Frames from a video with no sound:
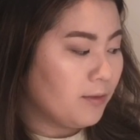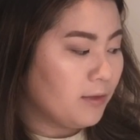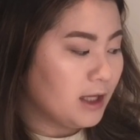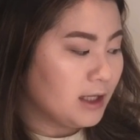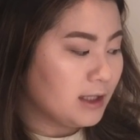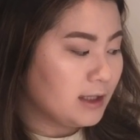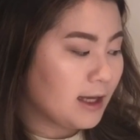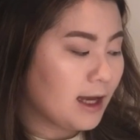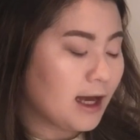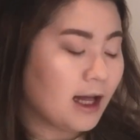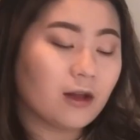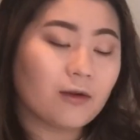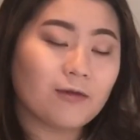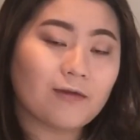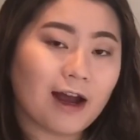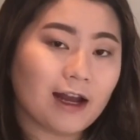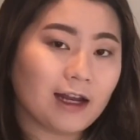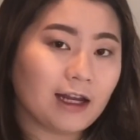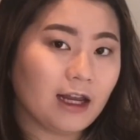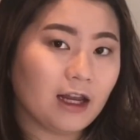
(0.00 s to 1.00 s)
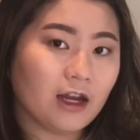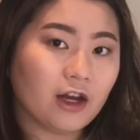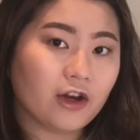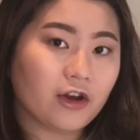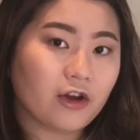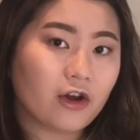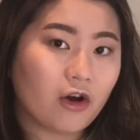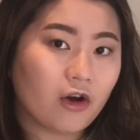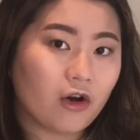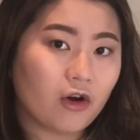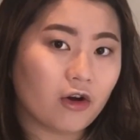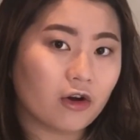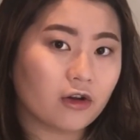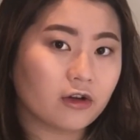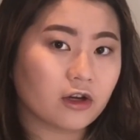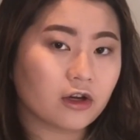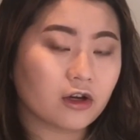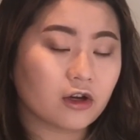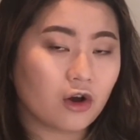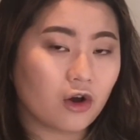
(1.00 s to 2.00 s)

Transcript: This color right here called